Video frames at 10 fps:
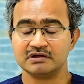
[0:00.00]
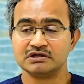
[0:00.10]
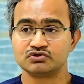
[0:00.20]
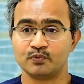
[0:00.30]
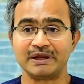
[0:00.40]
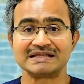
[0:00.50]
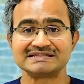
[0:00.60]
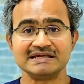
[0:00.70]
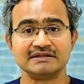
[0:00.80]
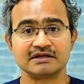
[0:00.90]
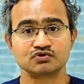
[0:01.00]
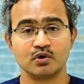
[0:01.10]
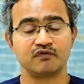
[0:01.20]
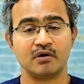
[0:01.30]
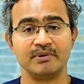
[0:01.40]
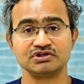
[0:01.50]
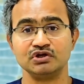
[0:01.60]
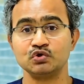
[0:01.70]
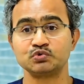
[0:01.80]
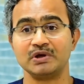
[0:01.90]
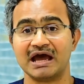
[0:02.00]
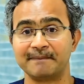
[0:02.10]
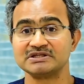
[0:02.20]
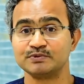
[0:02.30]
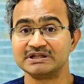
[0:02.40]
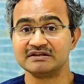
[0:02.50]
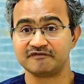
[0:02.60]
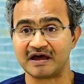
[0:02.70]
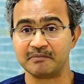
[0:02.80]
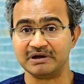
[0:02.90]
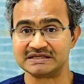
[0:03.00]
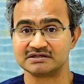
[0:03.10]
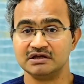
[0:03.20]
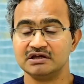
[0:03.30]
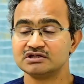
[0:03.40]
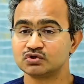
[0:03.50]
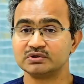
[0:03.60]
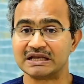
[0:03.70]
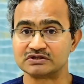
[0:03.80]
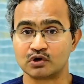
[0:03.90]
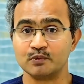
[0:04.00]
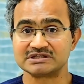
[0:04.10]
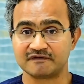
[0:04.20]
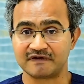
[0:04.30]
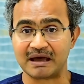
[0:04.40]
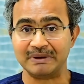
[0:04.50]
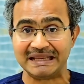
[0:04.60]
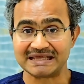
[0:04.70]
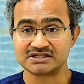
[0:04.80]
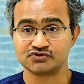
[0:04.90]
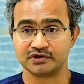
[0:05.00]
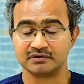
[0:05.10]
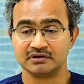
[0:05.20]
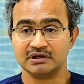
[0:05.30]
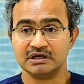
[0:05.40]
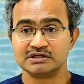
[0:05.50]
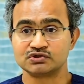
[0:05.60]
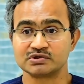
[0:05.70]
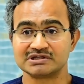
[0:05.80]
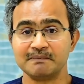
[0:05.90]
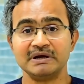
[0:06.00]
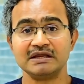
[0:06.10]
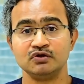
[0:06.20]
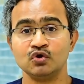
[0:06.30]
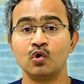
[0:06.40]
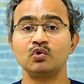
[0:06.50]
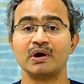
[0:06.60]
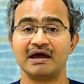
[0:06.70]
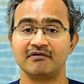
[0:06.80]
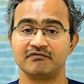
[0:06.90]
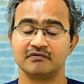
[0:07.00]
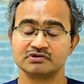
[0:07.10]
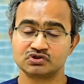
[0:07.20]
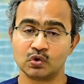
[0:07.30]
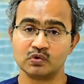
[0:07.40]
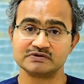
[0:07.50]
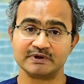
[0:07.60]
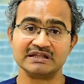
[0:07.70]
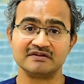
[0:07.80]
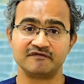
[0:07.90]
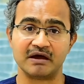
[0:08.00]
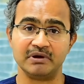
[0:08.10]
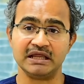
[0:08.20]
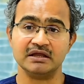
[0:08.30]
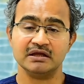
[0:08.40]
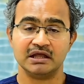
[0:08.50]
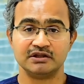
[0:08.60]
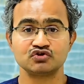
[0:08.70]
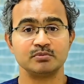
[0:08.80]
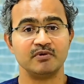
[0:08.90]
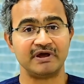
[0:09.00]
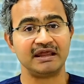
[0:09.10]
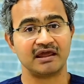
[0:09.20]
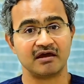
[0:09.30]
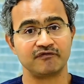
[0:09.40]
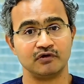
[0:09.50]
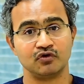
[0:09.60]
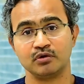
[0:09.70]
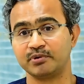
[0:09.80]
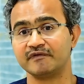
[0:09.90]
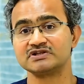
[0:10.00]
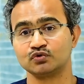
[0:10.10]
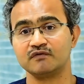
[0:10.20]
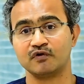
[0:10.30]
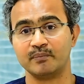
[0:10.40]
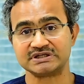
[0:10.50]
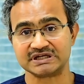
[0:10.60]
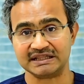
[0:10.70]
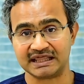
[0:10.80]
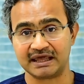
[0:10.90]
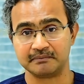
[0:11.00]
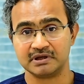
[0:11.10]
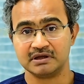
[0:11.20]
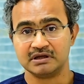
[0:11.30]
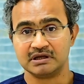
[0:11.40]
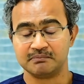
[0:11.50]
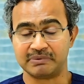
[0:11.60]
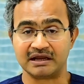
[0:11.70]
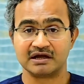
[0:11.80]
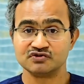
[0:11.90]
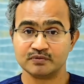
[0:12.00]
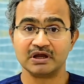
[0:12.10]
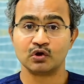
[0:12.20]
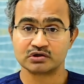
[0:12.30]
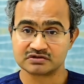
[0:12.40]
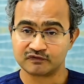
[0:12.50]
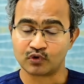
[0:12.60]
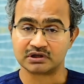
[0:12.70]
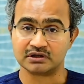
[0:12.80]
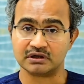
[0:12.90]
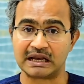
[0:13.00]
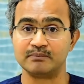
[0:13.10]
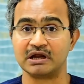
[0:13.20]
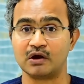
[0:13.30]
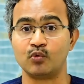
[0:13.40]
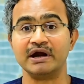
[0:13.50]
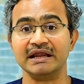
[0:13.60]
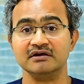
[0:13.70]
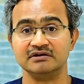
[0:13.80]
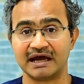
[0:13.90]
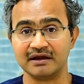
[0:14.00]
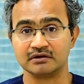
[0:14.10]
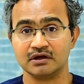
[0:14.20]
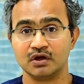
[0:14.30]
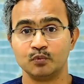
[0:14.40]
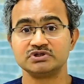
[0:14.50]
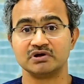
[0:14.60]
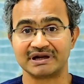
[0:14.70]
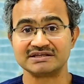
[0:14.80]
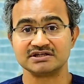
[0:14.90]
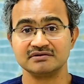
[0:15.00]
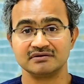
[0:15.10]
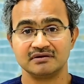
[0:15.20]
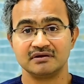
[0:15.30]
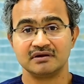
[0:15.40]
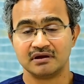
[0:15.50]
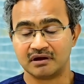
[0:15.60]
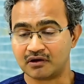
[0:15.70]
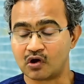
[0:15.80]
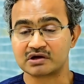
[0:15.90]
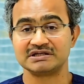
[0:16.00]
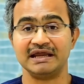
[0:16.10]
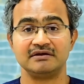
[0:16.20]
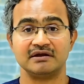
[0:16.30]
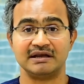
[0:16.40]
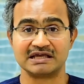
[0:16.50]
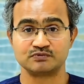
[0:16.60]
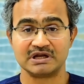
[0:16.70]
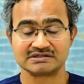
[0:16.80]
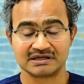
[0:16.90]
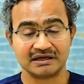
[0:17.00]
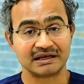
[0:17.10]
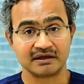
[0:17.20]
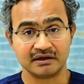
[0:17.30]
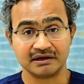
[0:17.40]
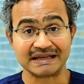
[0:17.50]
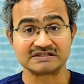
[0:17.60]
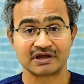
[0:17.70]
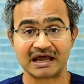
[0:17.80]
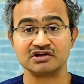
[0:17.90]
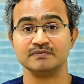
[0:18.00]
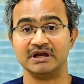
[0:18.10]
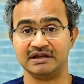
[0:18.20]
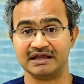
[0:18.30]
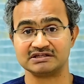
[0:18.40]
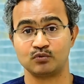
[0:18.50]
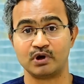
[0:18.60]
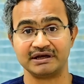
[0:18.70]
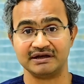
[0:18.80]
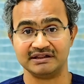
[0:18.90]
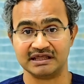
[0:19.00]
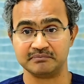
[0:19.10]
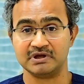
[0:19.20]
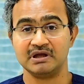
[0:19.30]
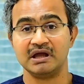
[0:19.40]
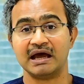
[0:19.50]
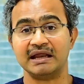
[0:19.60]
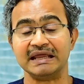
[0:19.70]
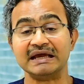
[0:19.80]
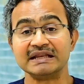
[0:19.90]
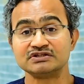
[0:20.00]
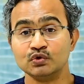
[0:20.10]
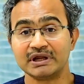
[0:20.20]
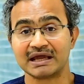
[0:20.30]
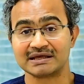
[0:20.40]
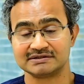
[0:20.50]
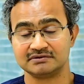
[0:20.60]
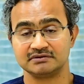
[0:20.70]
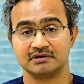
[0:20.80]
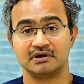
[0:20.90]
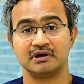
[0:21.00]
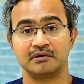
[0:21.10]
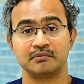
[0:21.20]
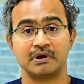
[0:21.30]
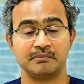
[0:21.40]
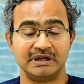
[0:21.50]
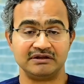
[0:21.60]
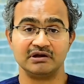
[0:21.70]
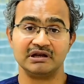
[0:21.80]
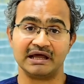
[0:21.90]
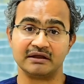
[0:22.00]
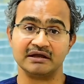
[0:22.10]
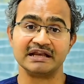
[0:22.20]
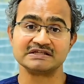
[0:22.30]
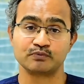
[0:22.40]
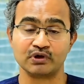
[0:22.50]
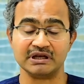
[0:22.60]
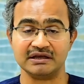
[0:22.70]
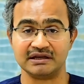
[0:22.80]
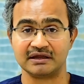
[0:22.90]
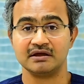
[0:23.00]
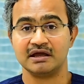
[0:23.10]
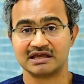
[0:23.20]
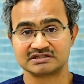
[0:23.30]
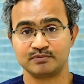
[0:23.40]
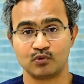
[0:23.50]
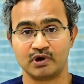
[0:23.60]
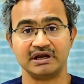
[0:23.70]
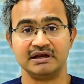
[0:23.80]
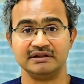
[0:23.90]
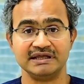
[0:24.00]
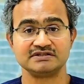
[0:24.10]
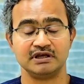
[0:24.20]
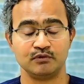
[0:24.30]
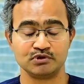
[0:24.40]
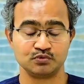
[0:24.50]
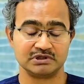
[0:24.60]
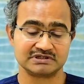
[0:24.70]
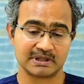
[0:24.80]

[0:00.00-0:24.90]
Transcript: So we can see that stone formation usually happens within the families. So there is always a family history. So somebody known to have stones within the family, they should be very careful to prevent stone formation in them by consuming lots of water and by avoiding diet which are rich in oxalate, and as well as increased calcium intake is avoided in them, and increased uric acid material like increased protein intake has to be avoided in these individuals.